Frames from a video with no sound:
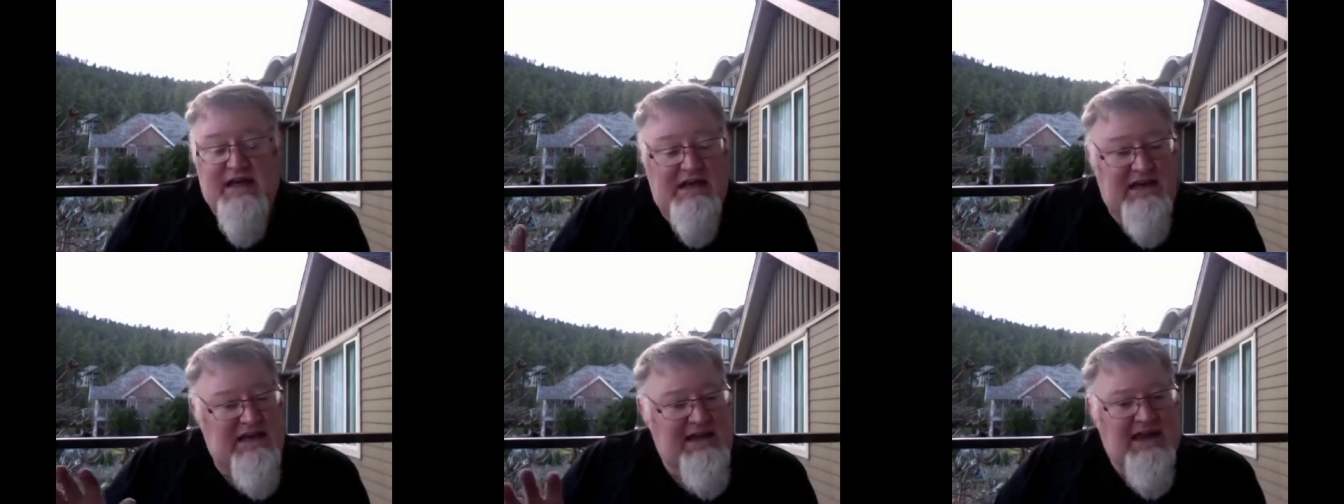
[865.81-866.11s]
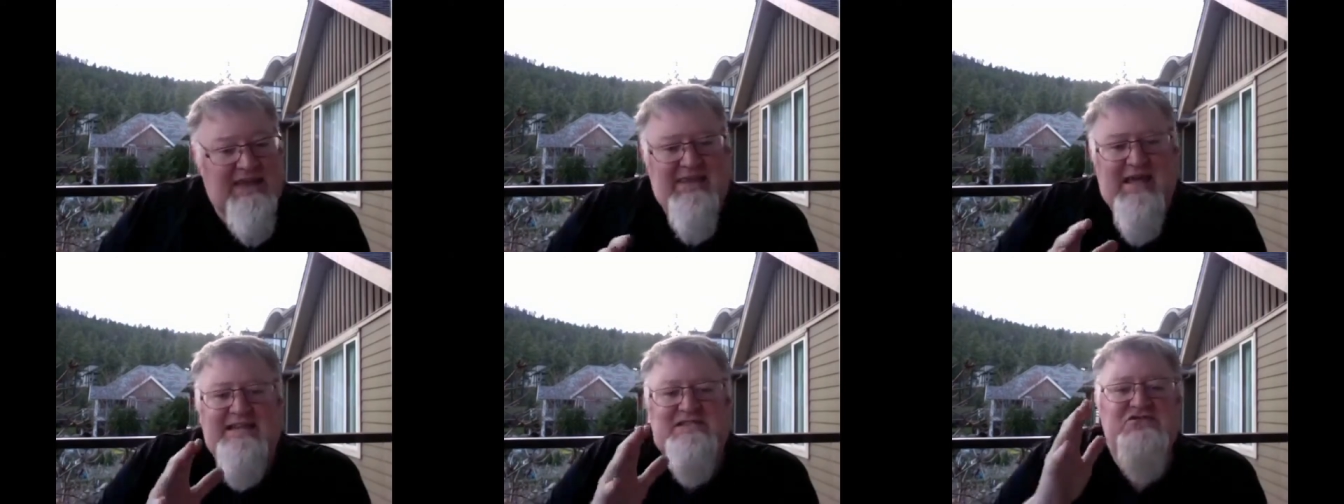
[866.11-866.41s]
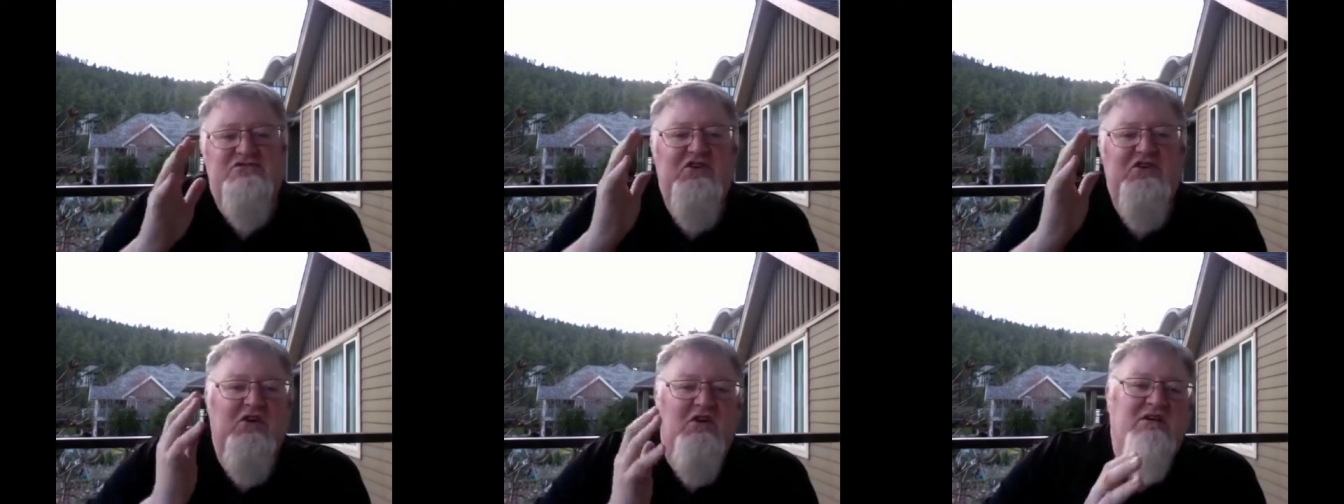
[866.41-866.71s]
And again,
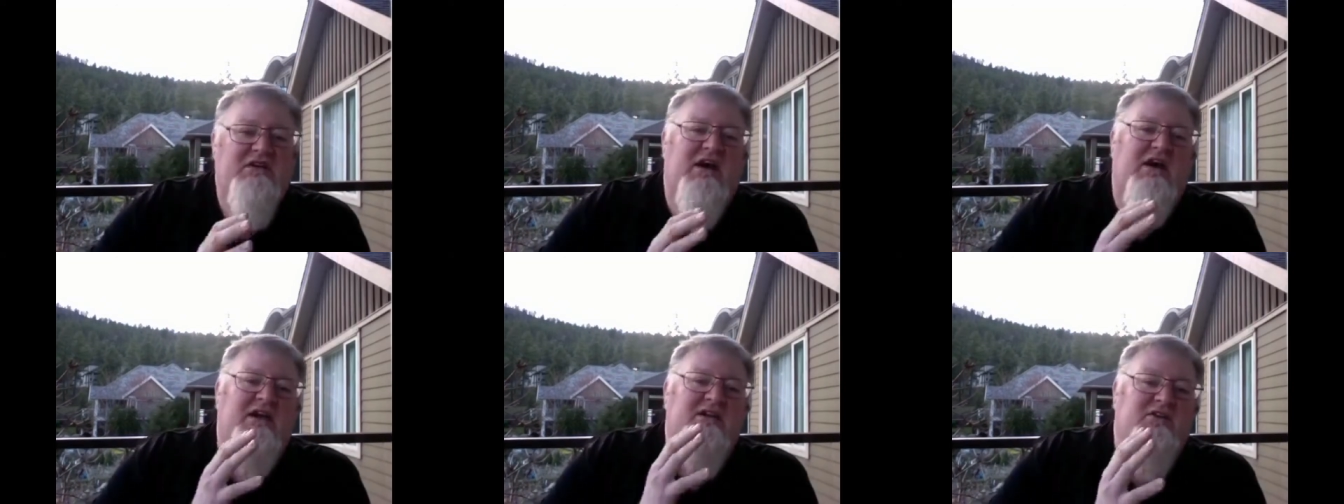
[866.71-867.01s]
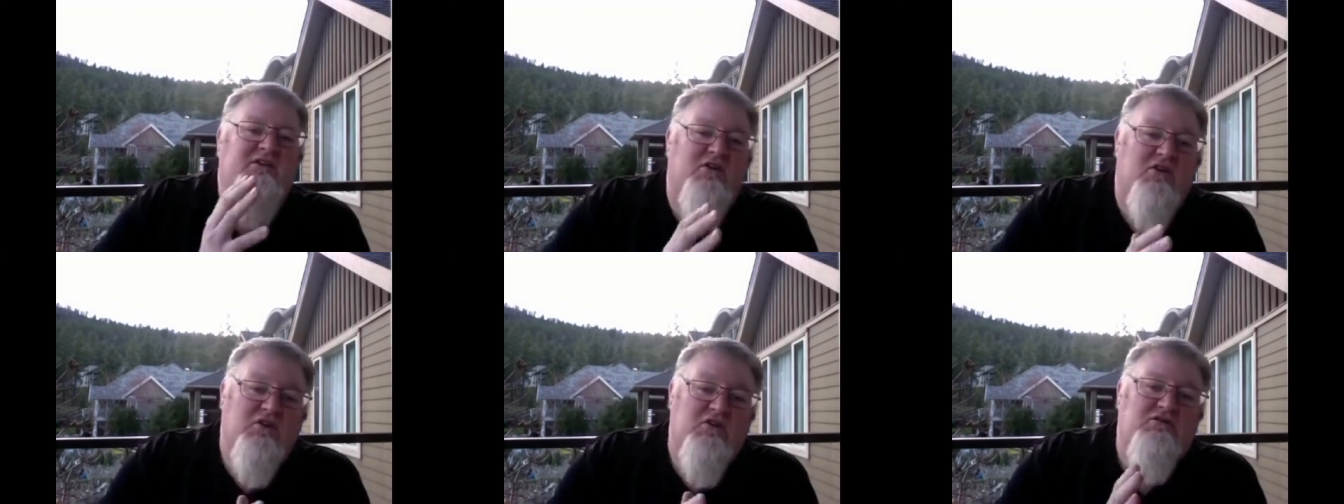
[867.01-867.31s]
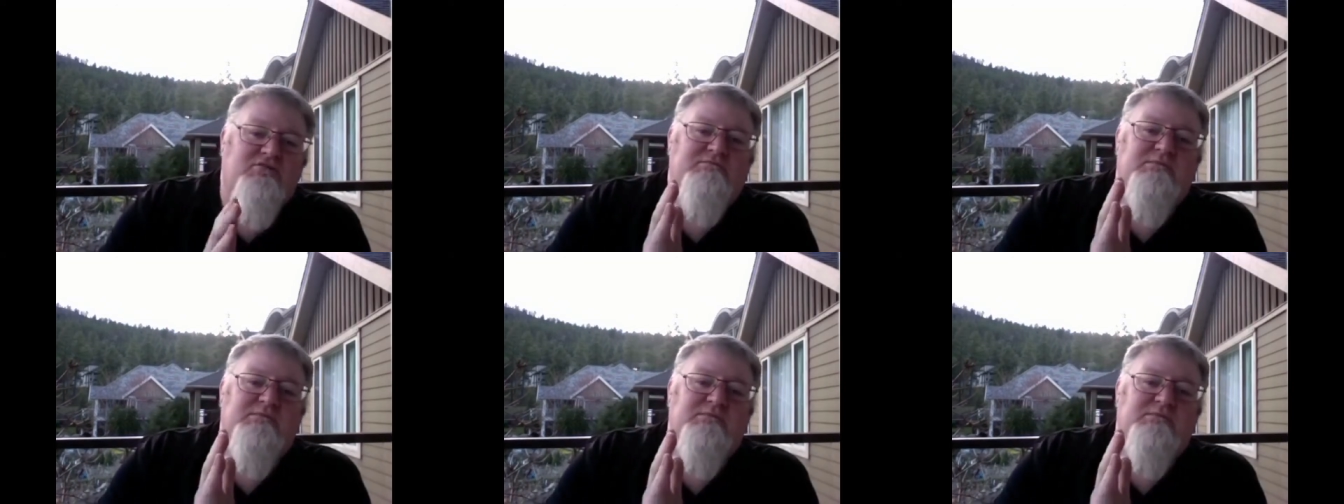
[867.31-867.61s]
that's not unheard
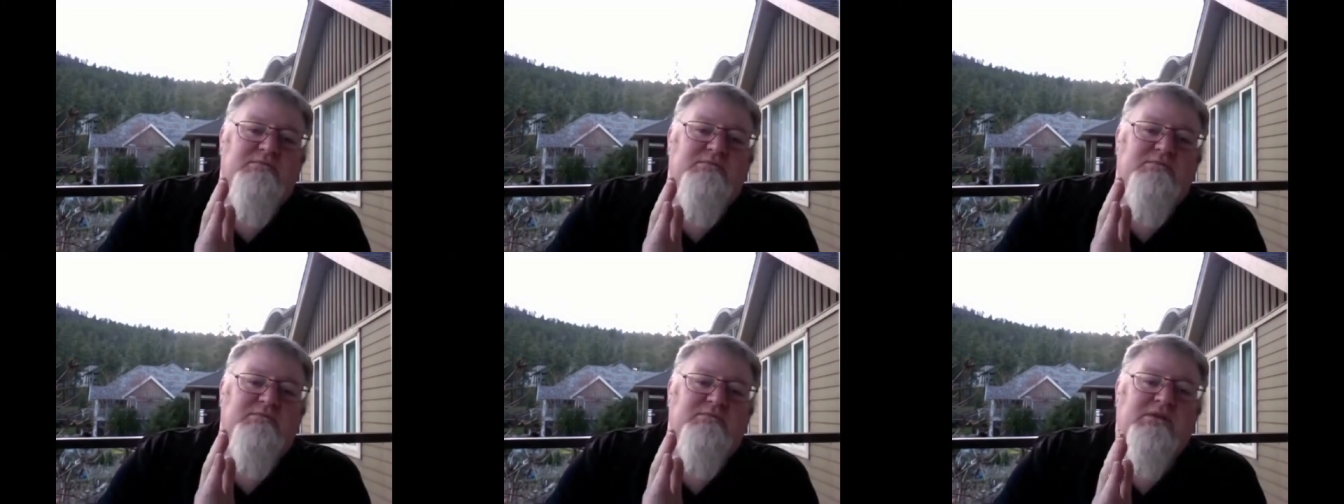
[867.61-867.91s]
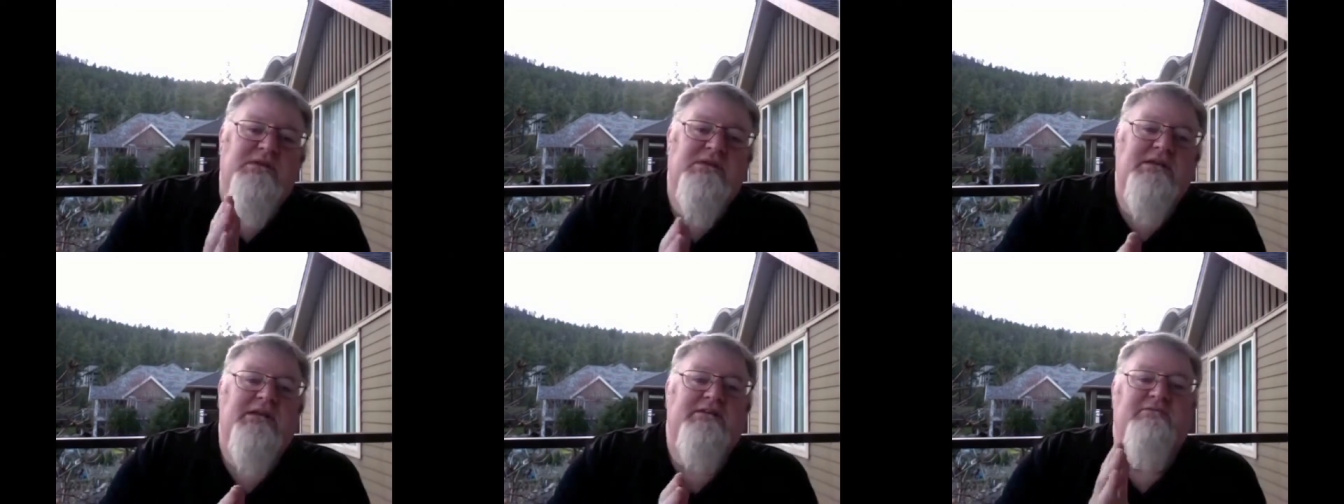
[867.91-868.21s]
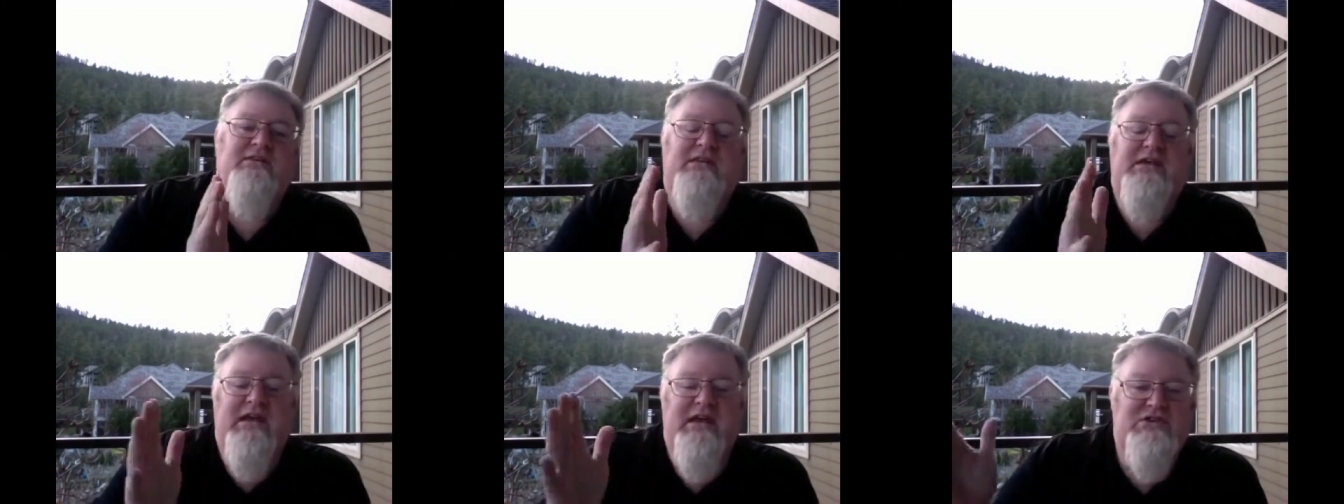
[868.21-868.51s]
of belief in the
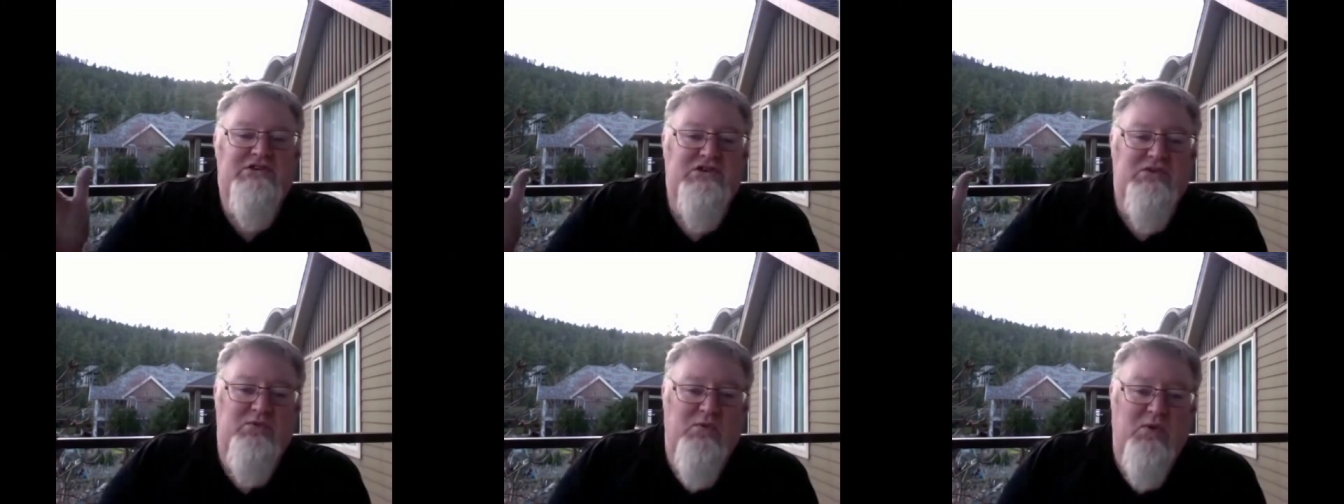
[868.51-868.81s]
ancient world,